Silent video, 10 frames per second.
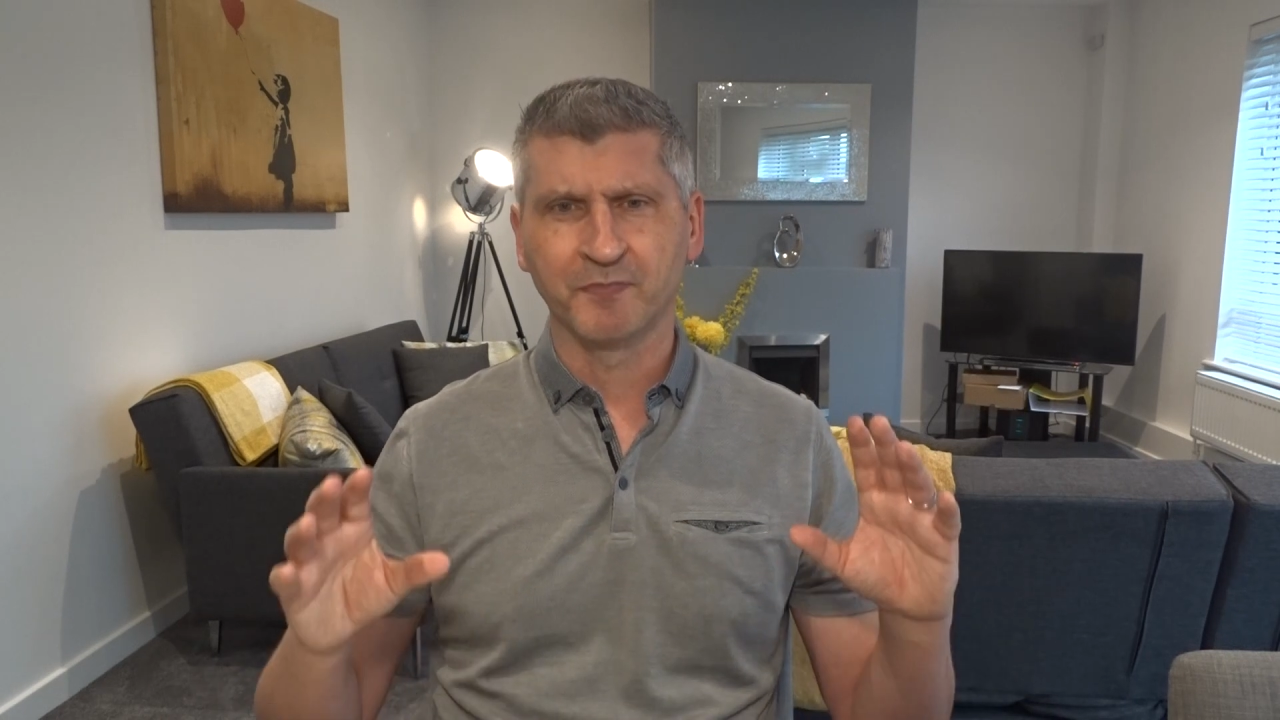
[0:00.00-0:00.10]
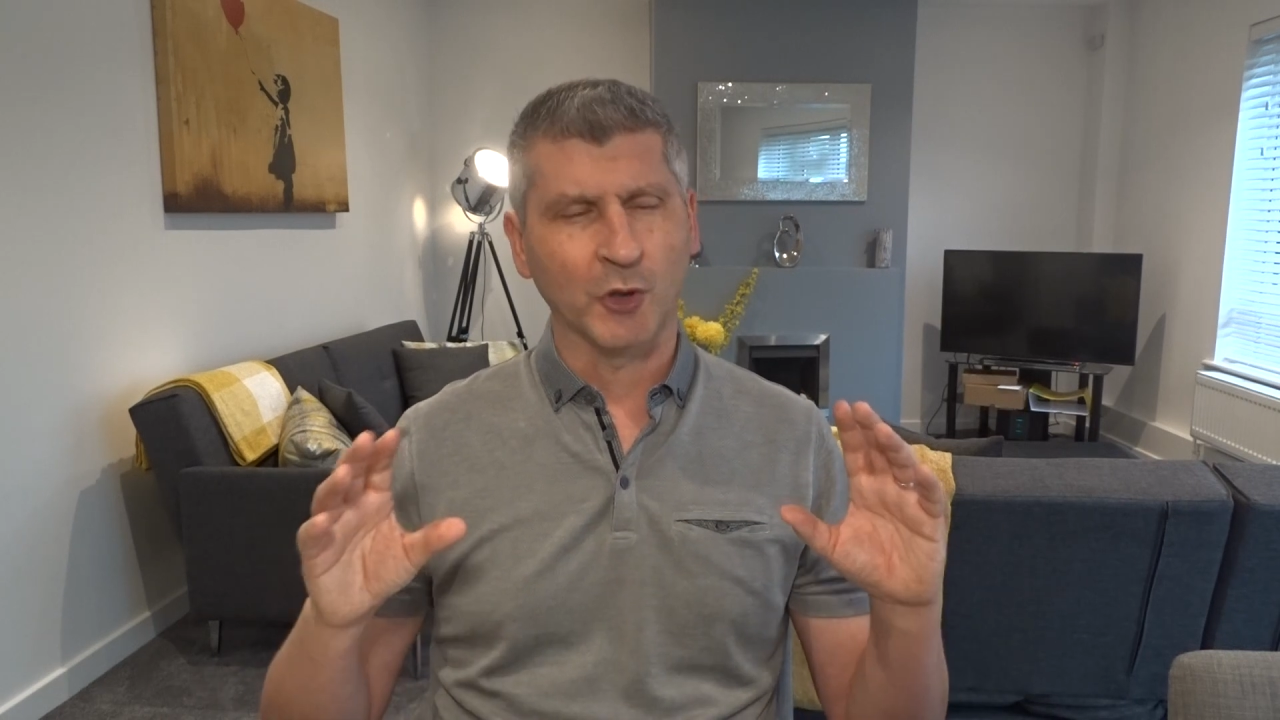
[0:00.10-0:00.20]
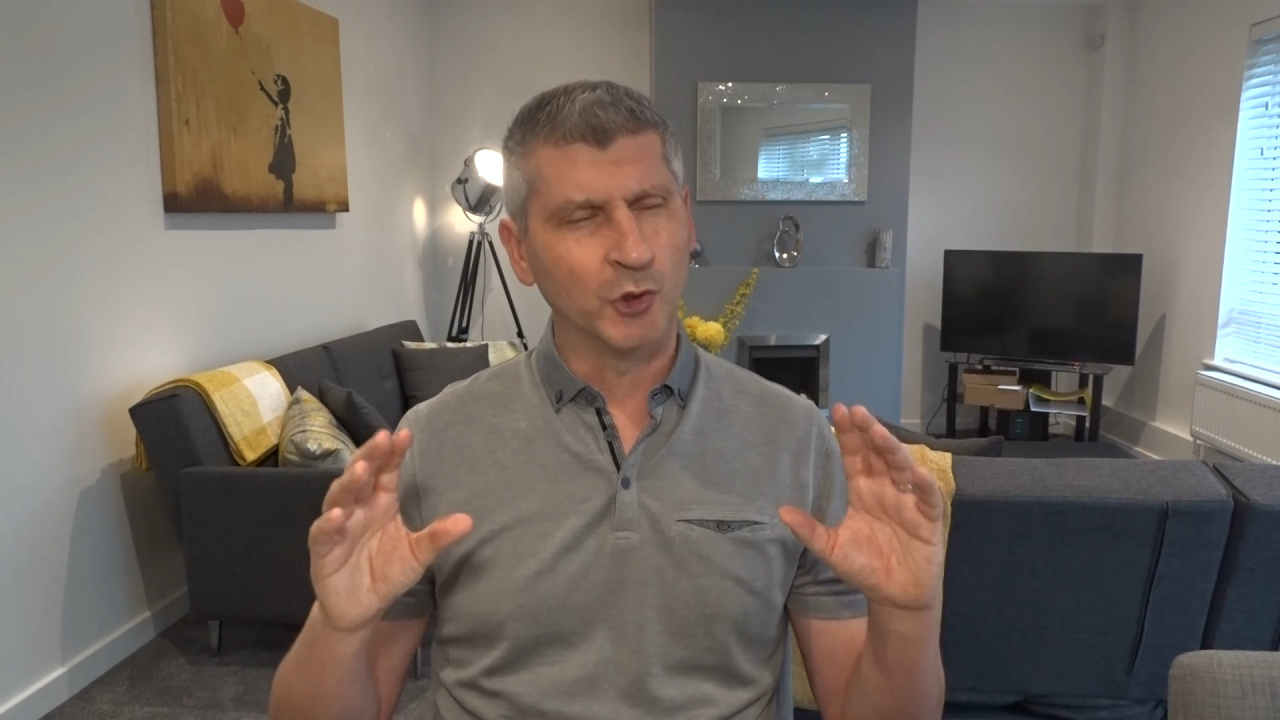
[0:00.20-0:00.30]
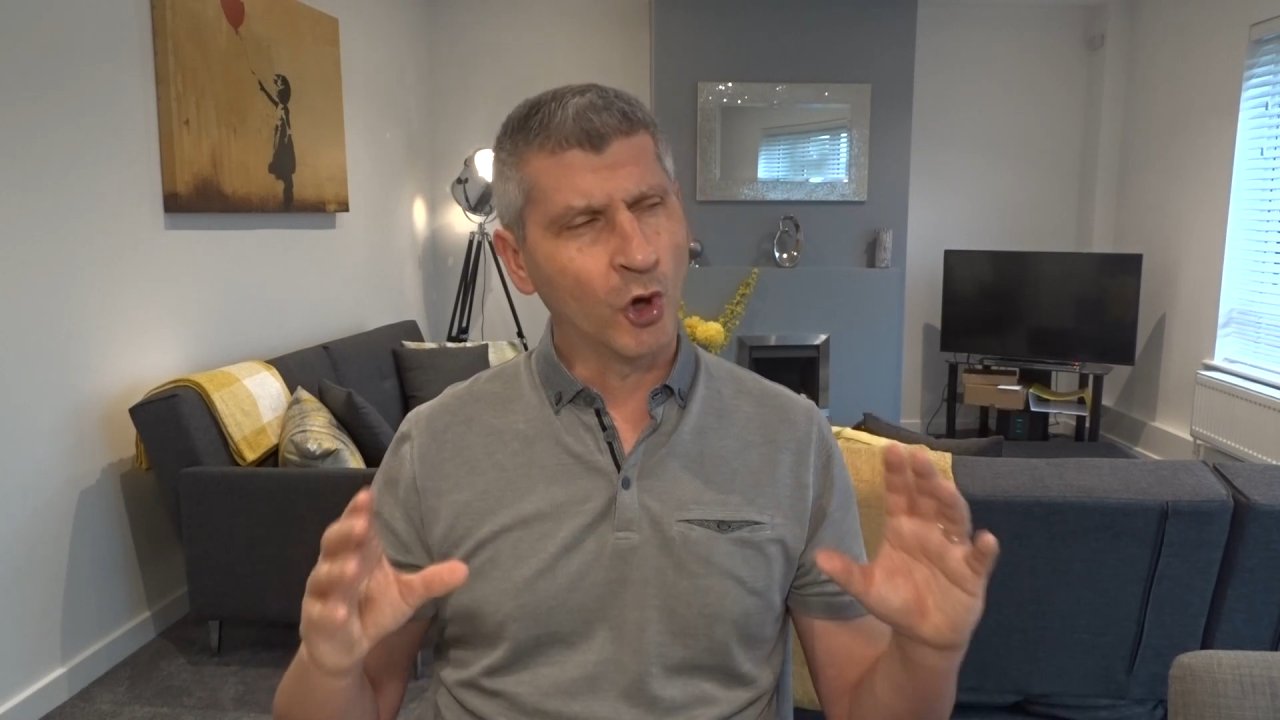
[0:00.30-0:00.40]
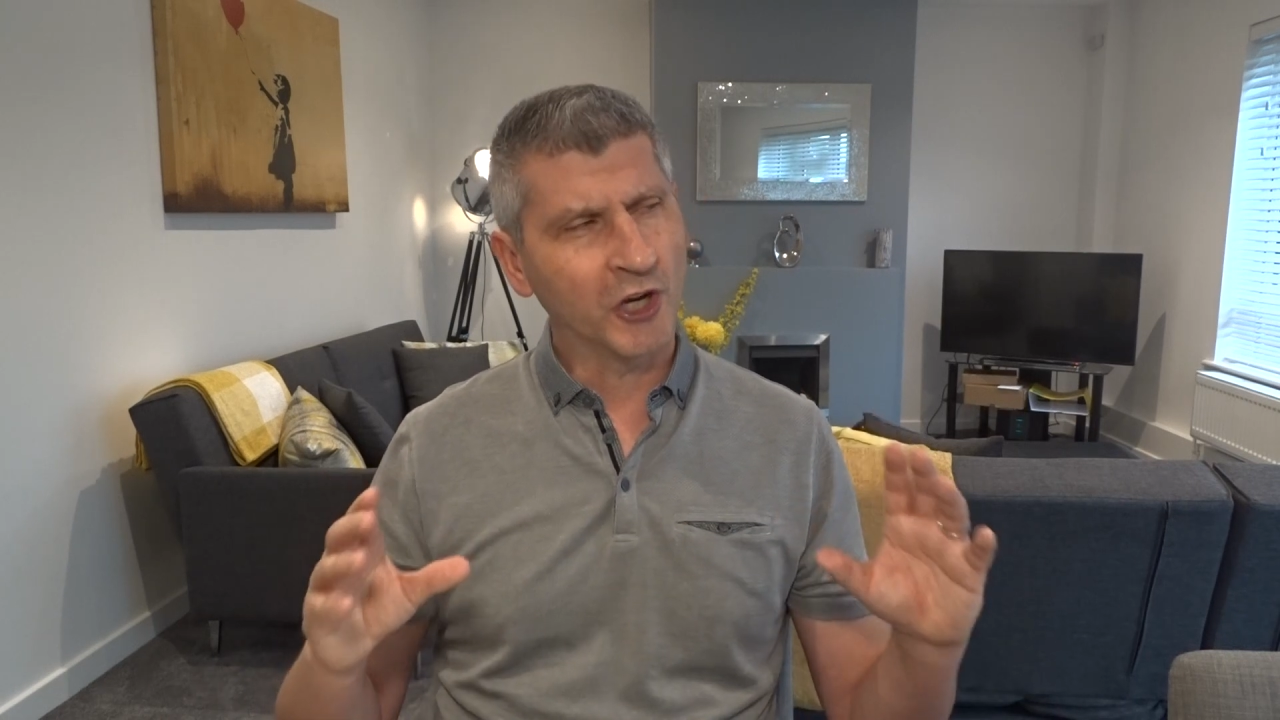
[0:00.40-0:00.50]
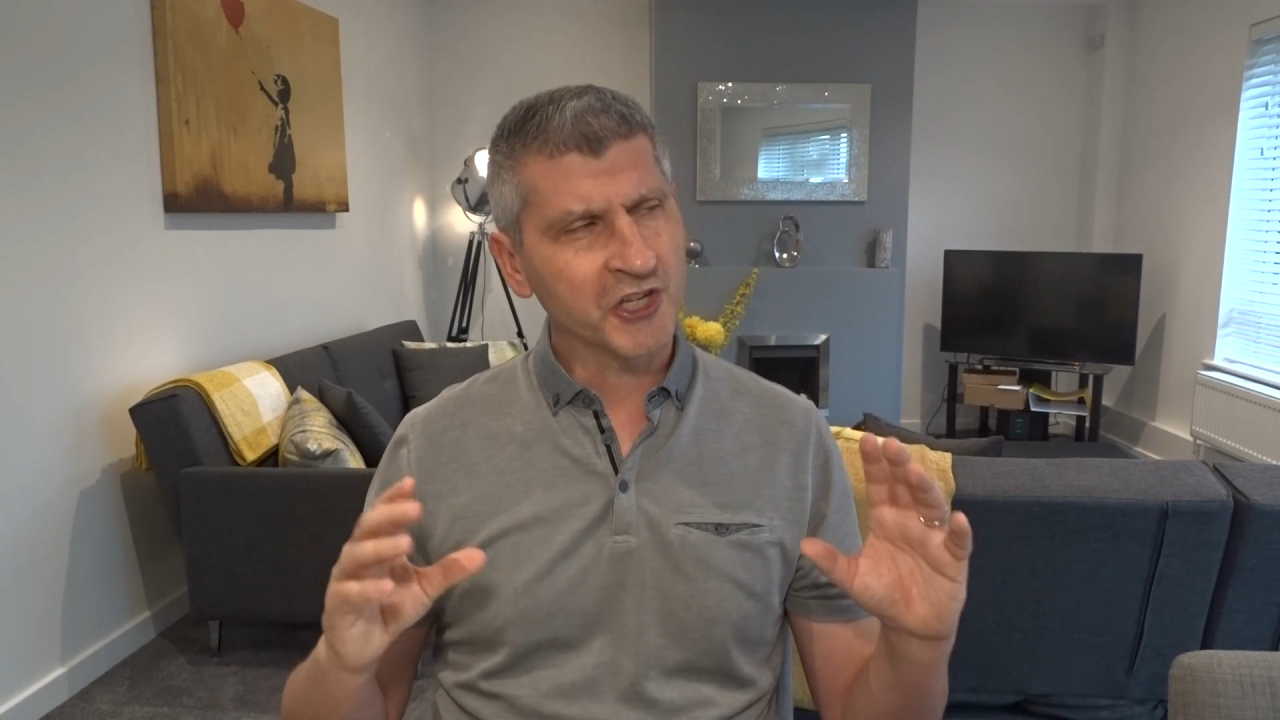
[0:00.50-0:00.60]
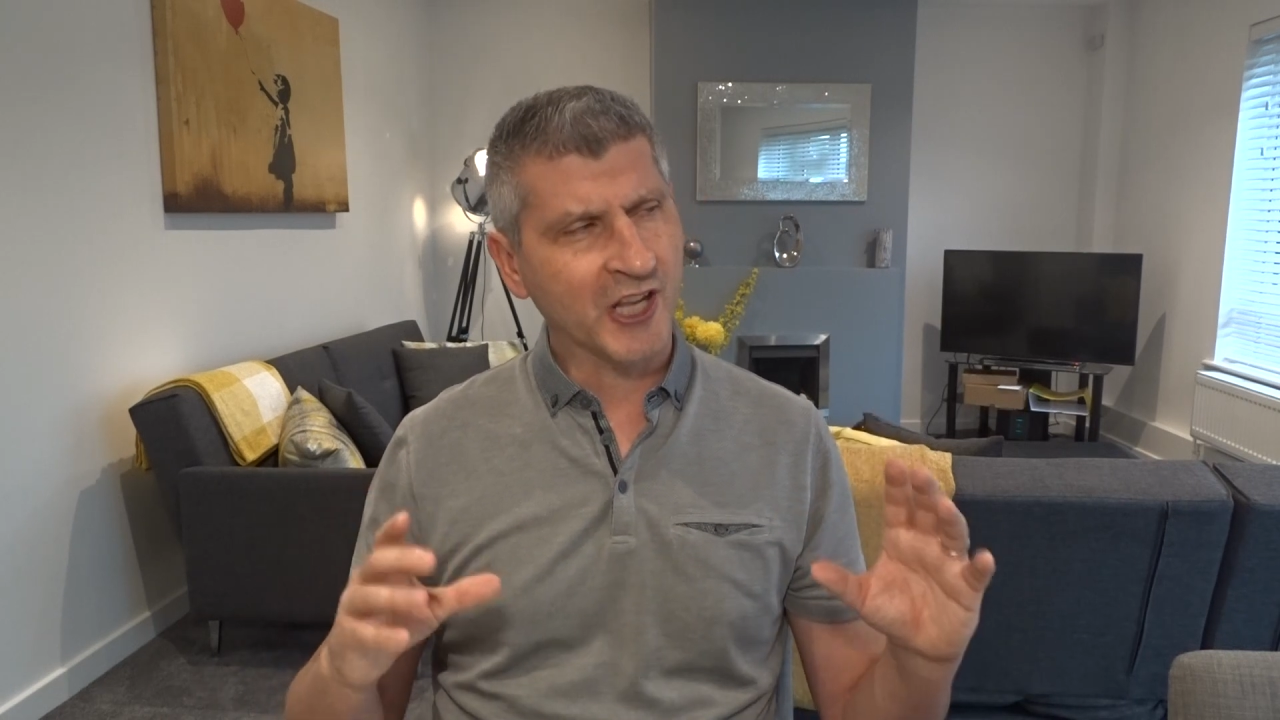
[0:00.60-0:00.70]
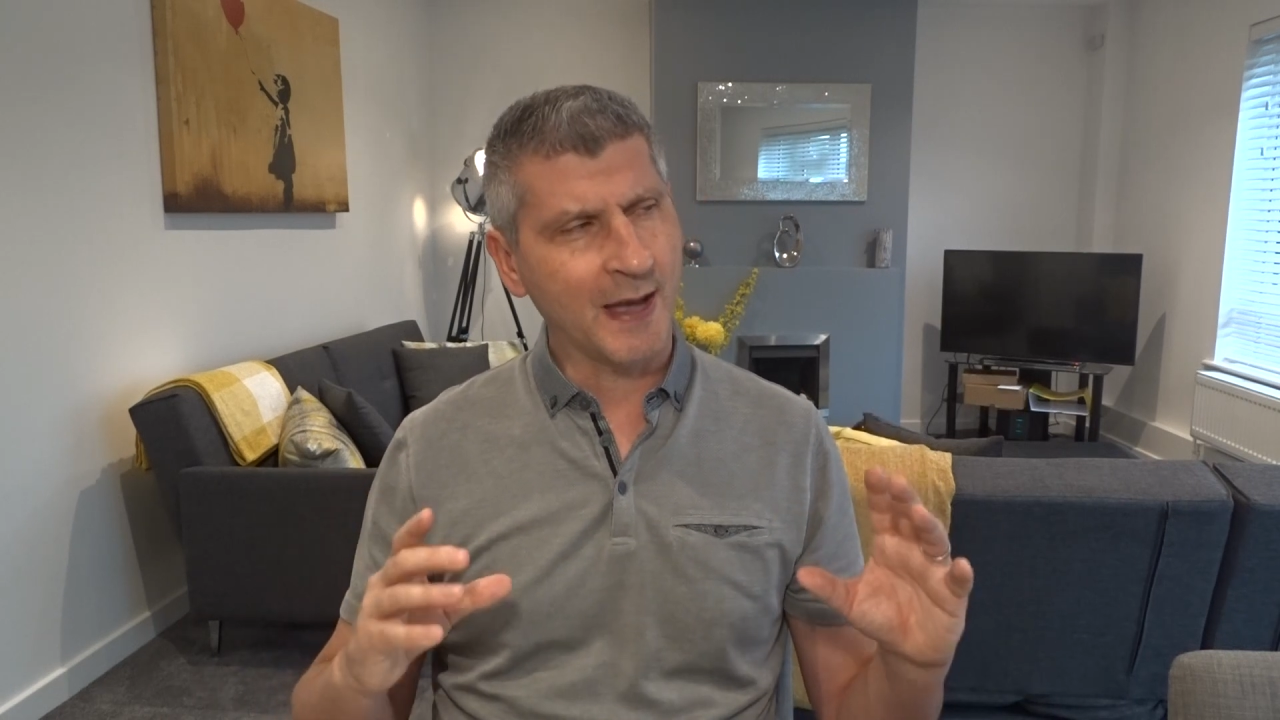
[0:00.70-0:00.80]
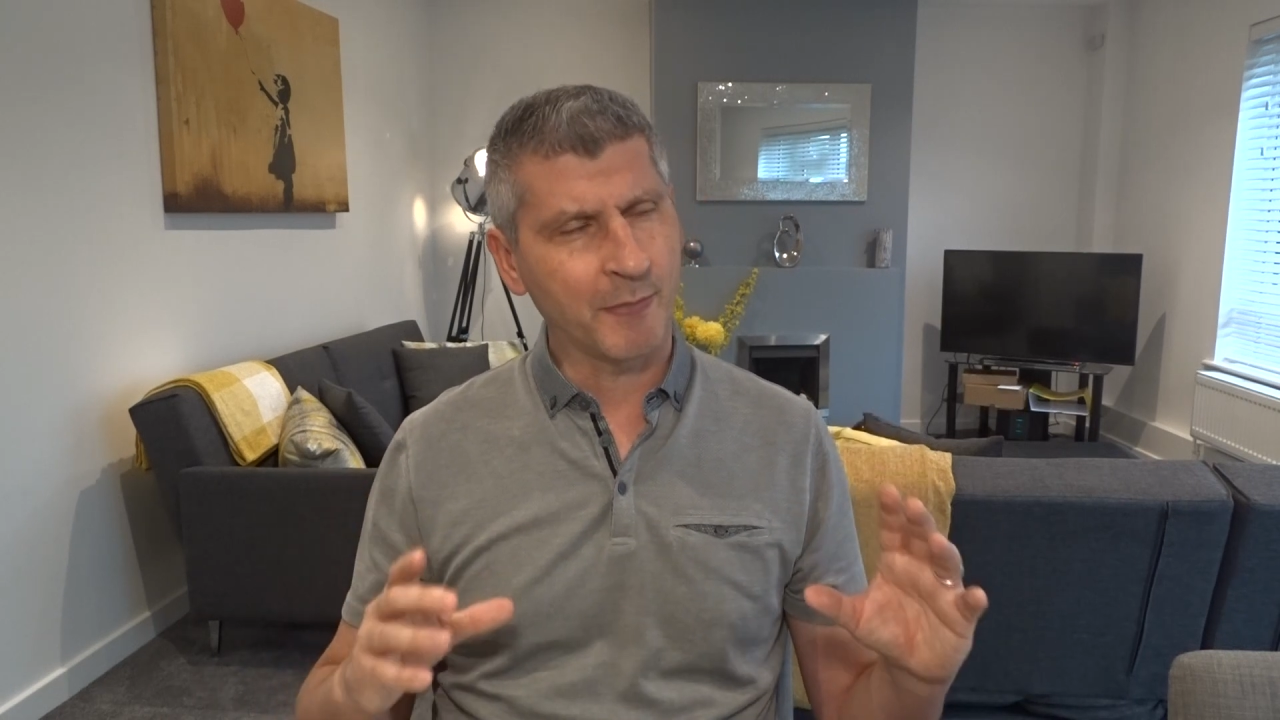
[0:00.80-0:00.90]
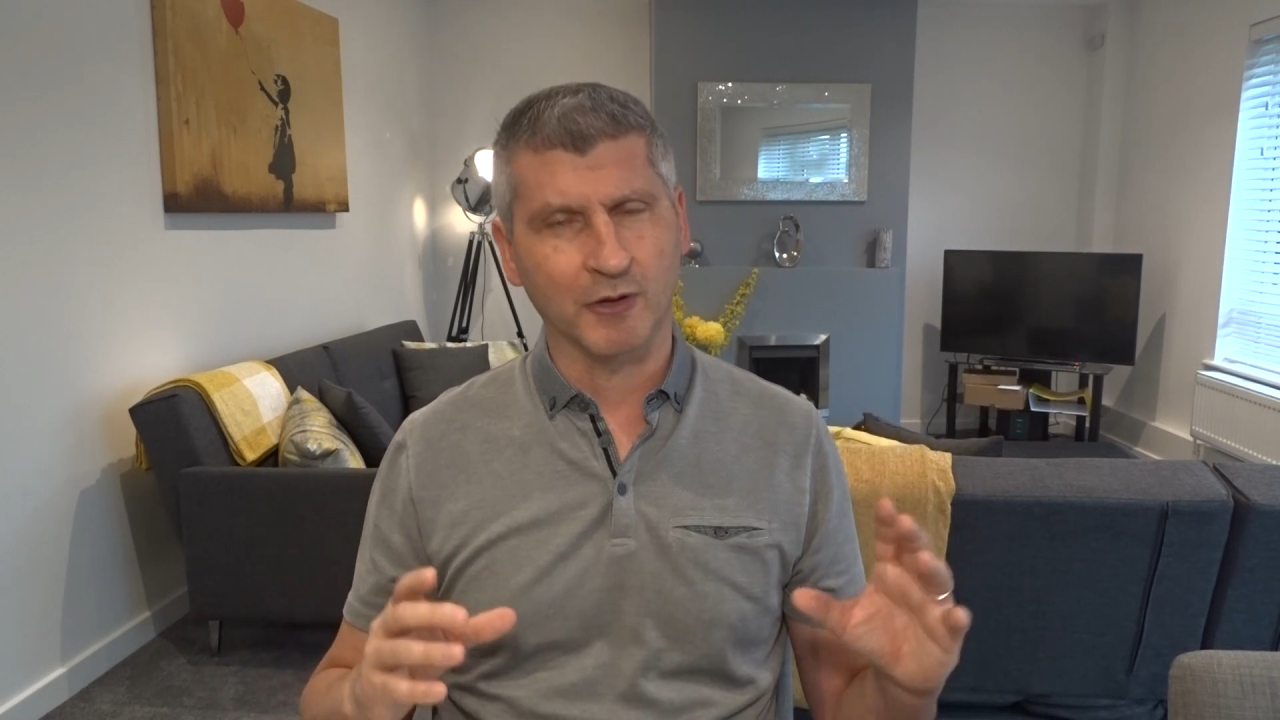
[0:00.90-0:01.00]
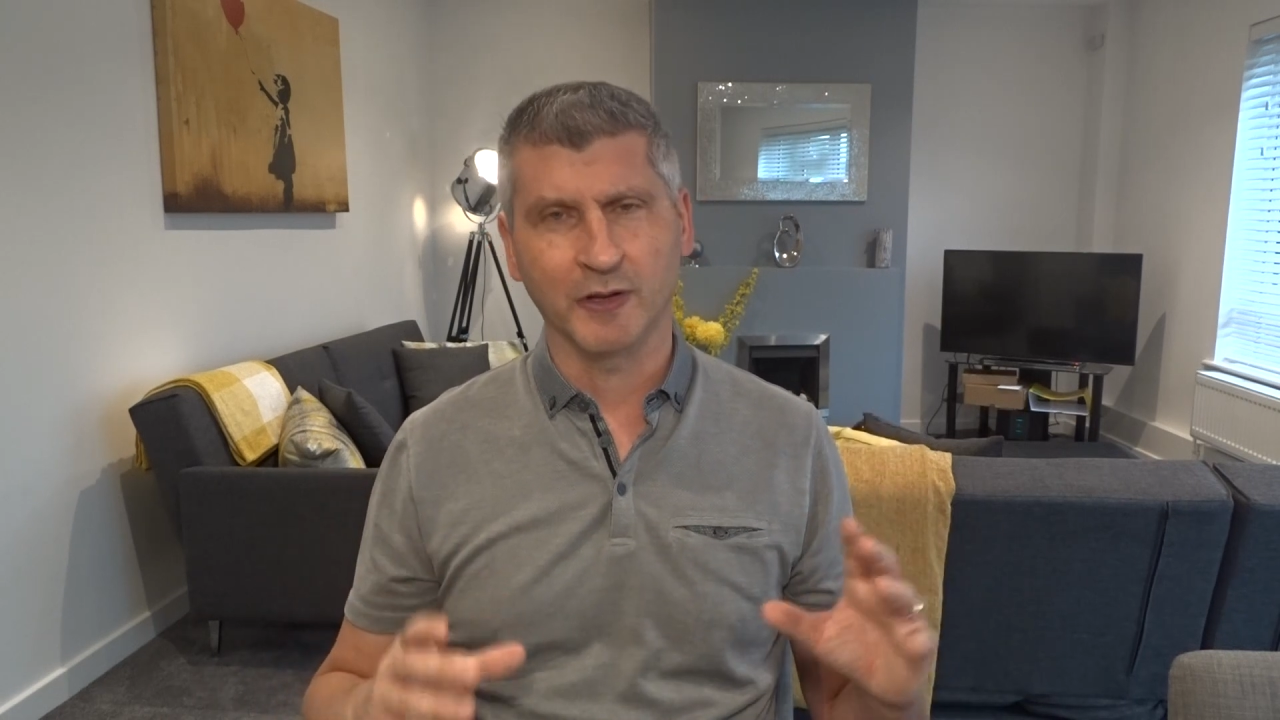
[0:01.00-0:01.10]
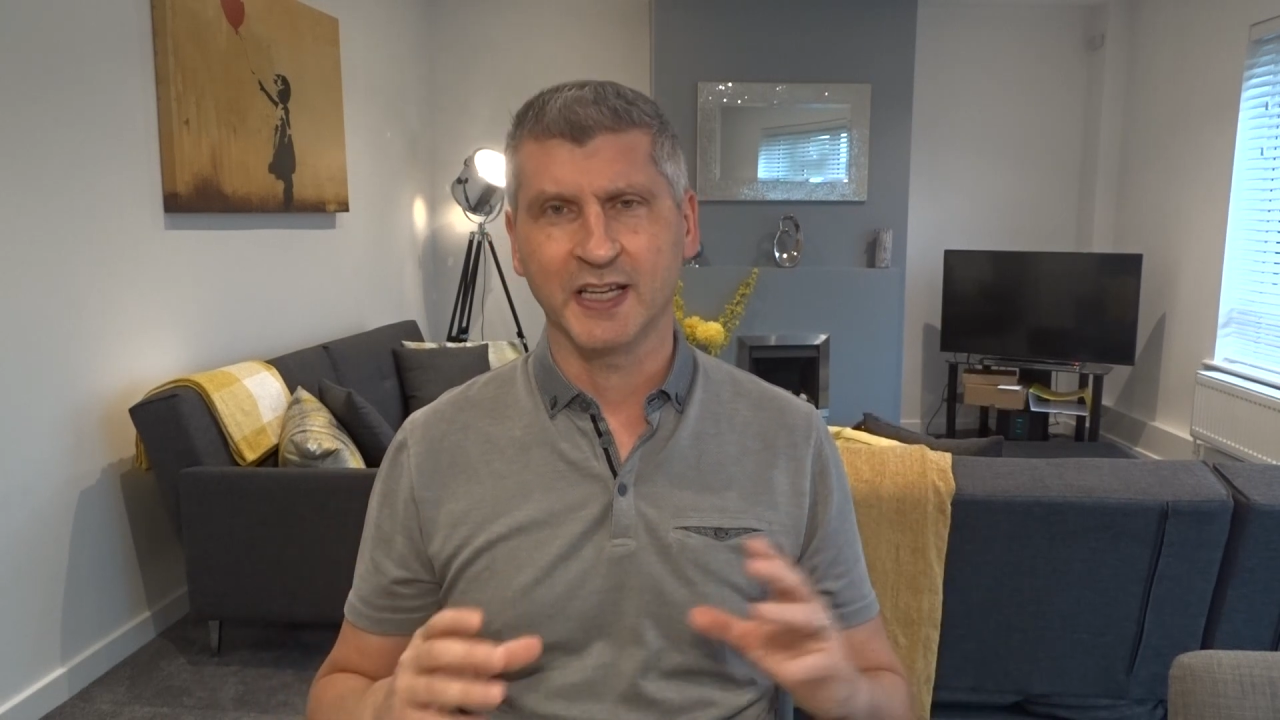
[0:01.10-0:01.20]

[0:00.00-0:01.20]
knowledge capital